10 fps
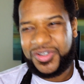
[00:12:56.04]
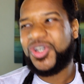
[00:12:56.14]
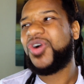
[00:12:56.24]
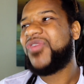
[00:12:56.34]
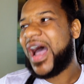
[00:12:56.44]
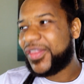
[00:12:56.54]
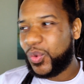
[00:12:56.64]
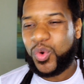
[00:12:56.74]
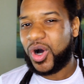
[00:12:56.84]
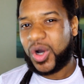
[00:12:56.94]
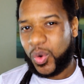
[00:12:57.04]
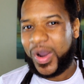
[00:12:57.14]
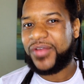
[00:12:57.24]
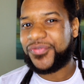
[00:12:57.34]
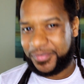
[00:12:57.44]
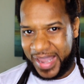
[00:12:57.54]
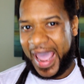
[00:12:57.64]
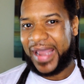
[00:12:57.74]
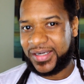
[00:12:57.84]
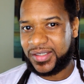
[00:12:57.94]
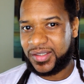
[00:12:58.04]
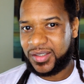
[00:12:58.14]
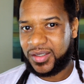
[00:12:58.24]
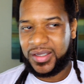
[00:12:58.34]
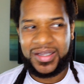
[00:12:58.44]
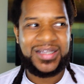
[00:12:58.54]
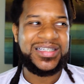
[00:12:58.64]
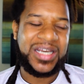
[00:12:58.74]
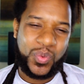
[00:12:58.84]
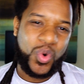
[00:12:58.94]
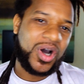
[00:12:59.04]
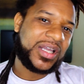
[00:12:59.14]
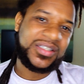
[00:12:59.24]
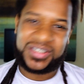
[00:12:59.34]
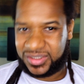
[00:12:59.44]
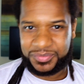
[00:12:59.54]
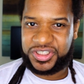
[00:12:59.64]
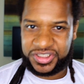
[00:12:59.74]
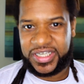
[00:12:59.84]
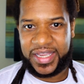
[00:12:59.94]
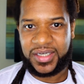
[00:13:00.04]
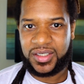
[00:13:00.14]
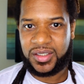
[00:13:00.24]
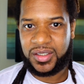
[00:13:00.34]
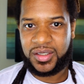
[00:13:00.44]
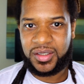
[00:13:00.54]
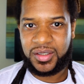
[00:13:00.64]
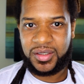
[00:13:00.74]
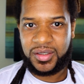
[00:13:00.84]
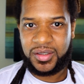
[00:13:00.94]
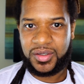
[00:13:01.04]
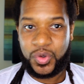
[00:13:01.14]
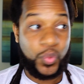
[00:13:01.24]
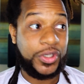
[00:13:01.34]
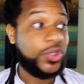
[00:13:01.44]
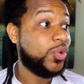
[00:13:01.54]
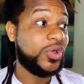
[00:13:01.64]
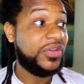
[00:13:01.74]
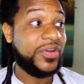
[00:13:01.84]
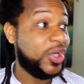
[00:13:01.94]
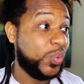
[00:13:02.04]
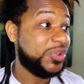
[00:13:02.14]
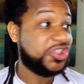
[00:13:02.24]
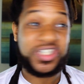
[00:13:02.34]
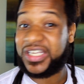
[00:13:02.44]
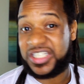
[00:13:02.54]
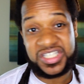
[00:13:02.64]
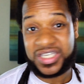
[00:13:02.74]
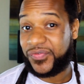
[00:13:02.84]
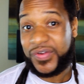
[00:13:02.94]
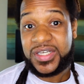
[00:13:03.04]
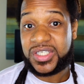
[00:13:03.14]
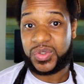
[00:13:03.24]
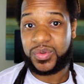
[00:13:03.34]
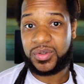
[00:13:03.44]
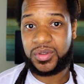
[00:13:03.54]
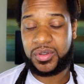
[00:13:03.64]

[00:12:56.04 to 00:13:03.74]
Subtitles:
You'd rather walk away from that than to walk into some shit where you don't even know what you're getting yourself into.